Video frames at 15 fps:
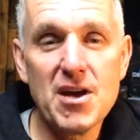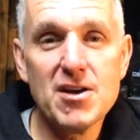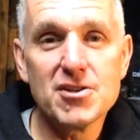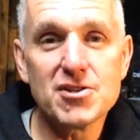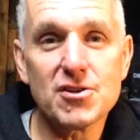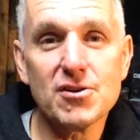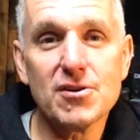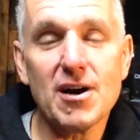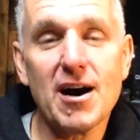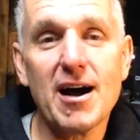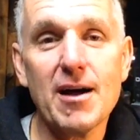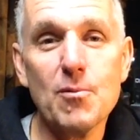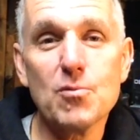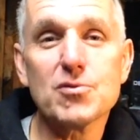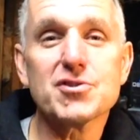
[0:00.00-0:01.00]
So
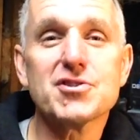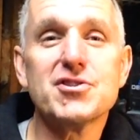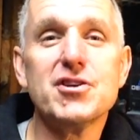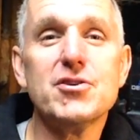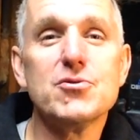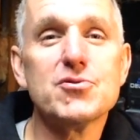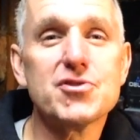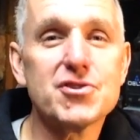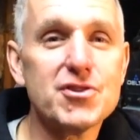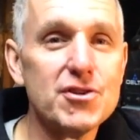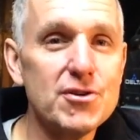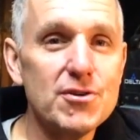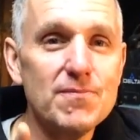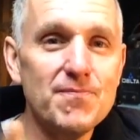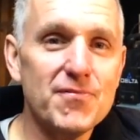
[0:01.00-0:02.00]
I will see you
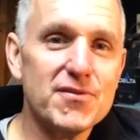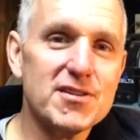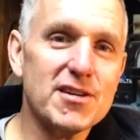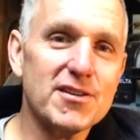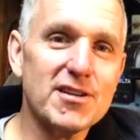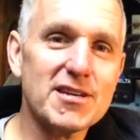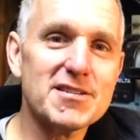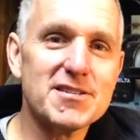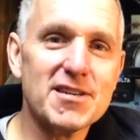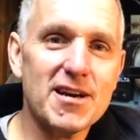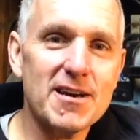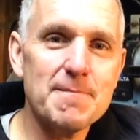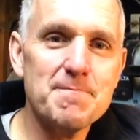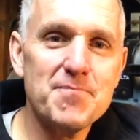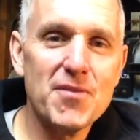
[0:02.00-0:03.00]
soon. Till next
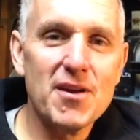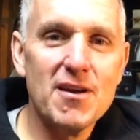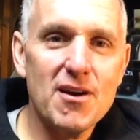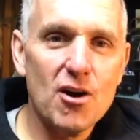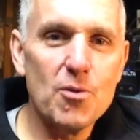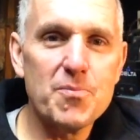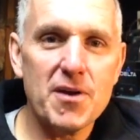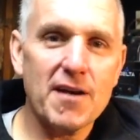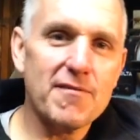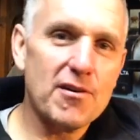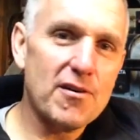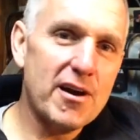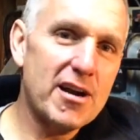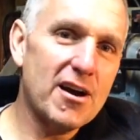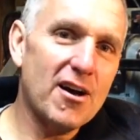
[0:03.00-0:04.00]
time, hope you have a
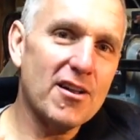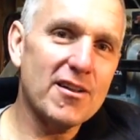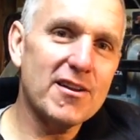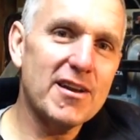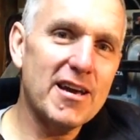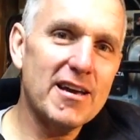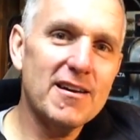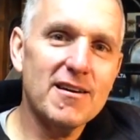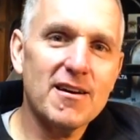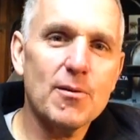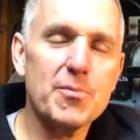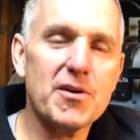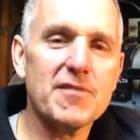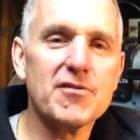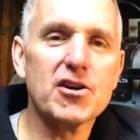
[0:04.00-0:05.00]
great holiday.
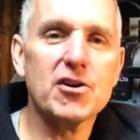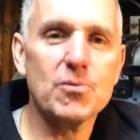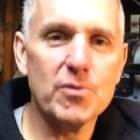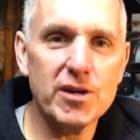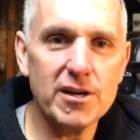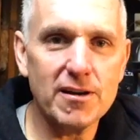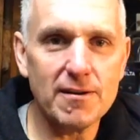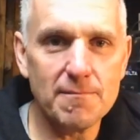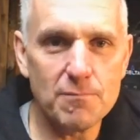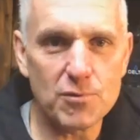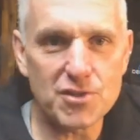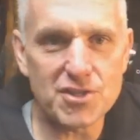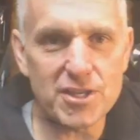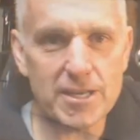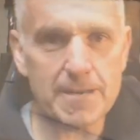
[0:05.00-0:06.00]
Hope you have a good week. We'll
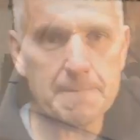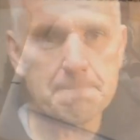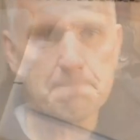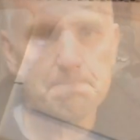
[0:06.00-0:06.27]
see you.